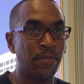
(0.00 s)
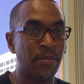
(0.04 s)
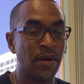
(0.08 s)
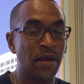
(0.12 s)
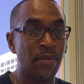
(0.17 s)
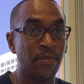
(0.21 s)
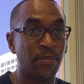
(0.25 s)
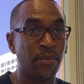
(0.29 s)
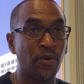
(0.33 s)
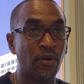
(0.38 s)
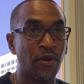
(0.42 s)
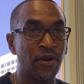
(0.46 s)

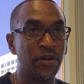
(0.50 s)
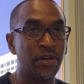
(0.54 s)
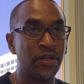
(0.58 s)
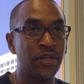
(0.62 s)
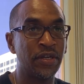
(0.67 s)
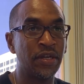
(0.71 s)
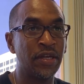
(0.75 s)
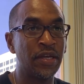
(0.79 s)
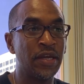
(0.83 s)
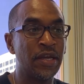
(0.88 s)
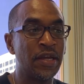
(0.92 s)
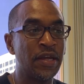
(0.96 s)
important.
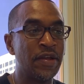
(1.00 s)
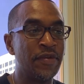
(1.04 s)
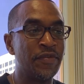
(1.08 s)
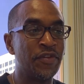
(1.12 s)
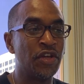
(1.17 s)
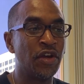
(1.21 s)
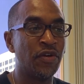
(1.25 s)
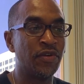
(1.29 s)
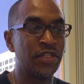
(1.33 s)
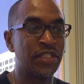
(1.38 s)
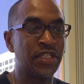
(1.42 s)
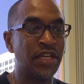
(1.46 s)

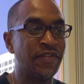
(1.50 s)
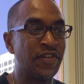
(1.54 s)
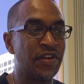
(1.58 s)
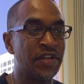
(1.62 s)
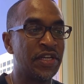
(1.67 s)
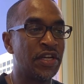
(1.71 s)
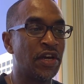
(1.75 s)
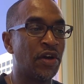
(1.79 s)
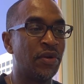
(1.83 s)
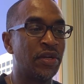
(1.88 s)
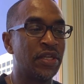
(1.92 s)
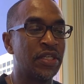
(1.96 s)
You'll receive a
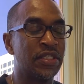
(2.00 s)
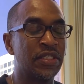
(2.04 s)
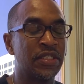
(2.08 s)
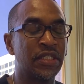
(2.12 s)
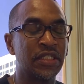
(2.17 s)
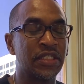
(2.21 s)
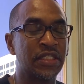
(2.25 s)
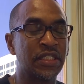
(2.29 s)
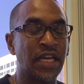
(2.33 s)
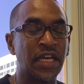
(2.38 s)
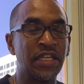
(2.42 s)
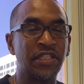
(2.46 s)
notice
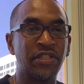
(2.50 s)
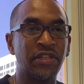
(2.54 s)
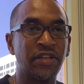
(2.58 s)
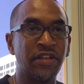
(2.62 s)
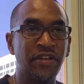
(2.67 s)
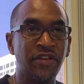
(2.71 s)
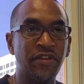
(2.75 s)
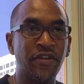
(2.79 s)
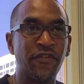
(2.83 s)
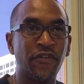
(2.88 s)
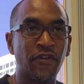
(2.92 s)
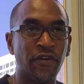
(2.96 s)

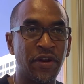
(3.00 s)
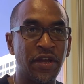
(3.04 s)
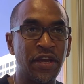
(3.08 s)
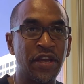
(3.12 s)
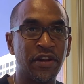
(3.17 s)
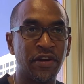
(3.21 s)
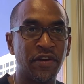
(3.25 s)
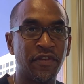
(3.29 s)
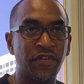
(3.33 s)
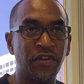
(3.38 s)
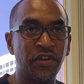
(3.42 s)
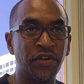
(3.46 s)
scheduling you for an
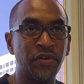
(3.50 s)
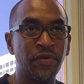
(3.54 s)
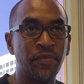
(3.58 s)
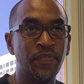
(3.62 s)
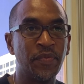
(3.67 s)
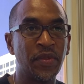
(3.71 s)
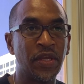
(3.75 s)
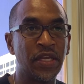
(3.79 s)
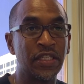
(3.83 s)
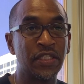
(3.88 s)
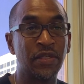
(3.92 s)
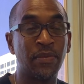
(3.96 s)
interview.
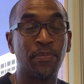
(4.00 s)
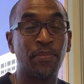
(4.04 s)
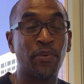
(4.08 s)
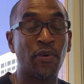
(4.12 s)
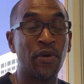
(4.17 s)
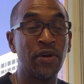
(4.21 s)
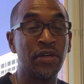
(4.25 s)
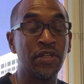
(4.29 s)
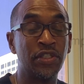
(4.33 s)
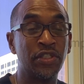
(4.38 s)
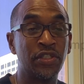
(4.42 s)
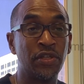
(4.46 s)
It's
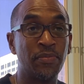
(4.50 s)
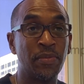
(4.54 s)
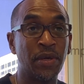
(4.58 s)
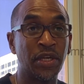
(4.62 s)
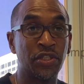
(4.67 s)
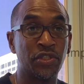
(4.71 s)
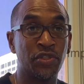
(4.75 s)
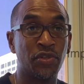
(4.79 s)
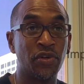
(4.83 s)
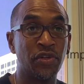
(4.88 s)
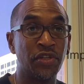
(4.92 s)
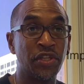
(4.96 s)
important to make
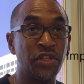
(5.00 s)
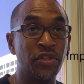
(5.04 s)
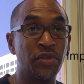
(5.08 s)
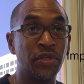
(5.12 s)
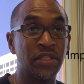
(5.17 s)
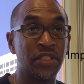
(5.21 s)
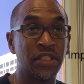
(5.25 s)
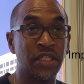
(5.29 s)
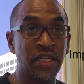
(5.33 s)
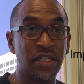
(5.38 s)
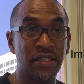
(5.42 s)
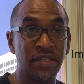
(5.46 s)
sure that you
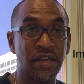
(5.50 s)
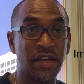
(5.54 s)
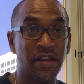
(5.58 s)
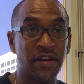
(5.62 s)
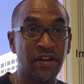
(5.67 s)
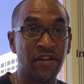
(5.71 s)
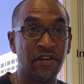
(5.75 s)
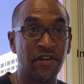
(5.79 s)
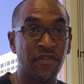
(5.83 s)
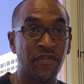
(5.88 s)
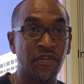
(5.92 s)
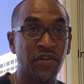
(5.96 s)
attend that
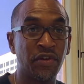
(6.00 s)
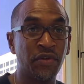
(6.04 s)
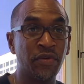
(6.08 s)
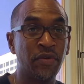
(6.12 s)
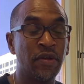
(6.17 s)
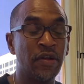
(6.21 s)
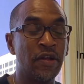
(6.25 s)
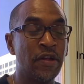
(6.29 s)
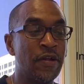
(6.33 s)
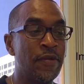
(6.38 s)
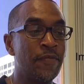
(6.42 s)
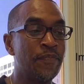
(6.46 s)
interview.
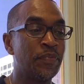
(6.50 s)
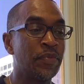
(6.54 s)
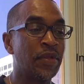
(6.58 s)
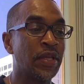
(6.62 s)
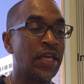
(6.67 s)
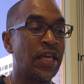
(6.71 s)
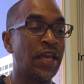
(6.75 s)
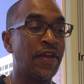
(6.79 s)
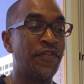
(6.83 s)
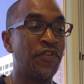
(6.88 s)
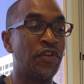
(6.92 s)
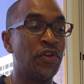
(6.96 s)

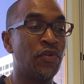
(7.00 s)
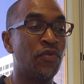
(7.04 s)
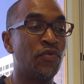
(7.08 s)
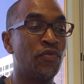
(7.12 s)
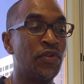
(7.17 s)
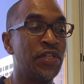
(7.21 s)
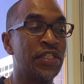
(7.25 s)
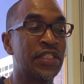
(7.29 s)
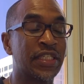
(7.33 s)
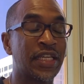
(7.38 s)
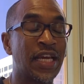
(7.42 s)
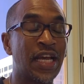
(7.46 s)
If you
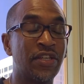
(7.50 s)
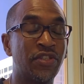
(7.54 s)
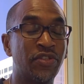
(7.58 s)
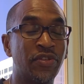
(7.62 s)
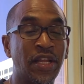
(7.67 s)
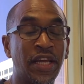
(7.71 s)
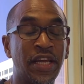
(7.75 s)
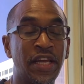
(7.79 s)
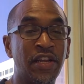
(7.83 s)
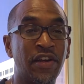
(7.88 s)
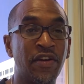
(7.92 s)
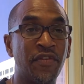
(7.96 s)
reschedule
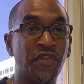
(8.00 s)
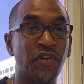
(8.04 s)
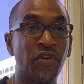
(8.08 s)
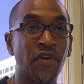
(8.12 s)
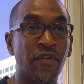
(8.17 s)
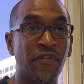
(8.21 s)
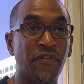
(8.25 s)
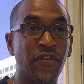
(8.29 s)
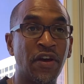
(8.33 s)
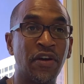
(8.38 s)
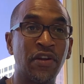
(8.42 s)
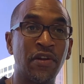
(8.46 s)
that interview
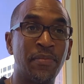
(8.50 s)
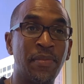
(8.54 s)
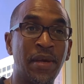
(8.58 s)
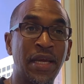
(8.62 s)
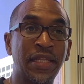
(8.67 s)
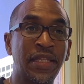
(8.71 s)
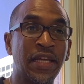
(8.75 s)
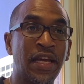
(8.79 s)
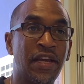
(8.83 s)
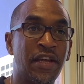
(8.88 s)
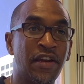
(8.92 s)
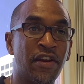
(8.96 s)
or fail to
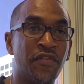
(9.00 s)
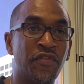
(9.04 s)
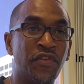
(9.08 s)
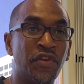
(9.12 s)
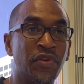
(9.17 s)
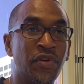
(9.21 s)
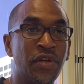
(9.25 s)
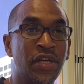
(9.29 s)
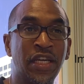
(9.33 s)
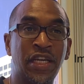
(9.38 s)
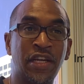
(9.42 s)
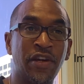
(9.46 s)
make that
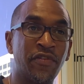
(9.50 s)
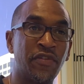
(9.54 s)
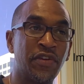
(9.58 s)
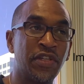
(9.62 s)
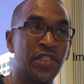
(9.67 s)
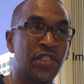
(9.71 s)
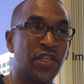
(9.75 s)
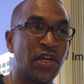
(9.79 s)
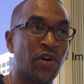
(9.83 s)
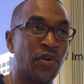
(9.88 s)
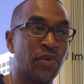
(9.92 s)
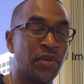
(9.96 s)
interview, it could
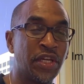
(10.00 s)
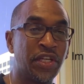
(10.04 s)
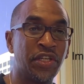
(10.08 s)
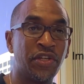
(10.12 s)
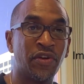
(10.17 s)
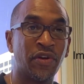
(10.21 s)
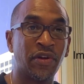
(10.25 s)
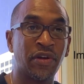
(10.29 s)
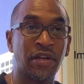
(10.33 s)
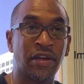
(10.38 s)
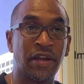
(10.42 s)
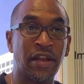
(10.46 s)
result in
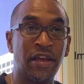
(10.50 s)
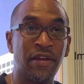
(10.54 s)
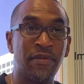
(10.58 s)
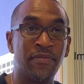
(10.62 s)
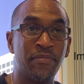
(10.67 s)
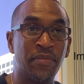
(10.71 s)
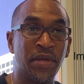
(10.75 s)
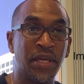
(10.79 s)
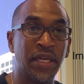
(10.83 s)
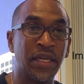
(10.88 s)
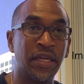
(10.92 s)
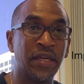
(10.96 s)
your claim
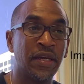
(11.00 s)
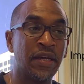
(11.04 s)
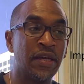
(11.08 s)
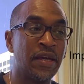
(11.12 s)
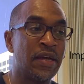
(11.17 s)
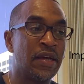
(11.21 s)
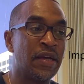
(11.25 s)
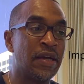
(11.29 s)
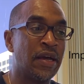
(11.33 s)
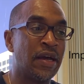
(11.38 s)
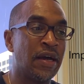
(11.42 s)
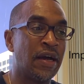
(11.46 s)
being
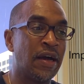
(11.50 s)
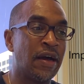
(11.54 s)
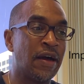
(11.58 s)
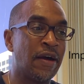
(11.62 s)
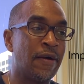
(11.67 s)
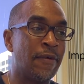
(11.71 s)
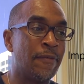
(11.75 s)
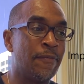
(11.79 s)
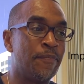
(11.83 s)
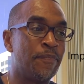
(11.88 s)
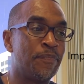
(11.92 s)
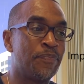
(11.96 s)

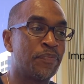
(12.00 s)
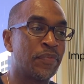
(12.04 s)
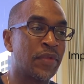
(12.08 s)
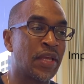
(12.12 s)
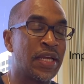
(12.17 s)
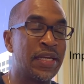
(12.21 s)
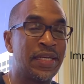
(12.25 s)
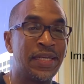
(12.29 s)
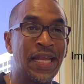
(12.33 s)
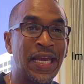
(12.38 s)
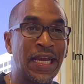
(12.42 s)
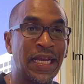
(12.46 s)

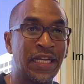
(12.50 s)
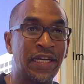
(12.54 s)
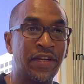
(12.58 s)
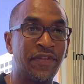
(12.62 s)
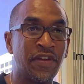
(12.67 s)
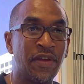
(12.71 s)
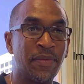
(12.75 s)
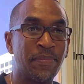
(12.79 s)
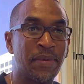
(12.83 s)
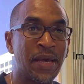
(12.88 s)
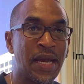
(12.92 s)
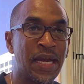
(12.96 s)
a negative
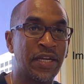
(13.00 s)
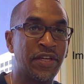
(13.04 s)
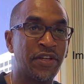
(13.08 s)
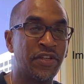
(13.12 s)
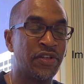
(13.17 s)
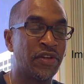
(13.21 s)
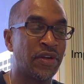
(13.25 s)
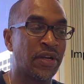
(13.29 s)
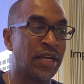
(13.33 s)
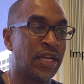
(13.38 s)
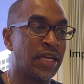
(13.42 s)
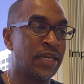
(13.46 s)
impact in
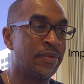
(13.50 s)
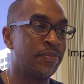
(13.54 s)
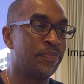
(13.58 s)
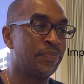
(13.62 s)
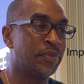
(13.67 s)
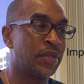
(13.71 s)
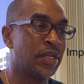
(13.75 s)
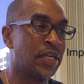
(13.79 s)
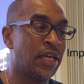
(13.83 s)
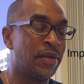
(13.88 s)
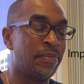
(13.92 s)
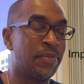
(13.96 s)
your claim,
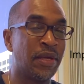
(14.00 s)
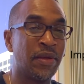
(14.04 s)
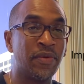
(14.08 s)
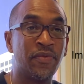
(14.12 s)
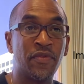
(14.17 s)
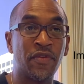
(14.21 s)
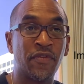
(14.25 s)
it being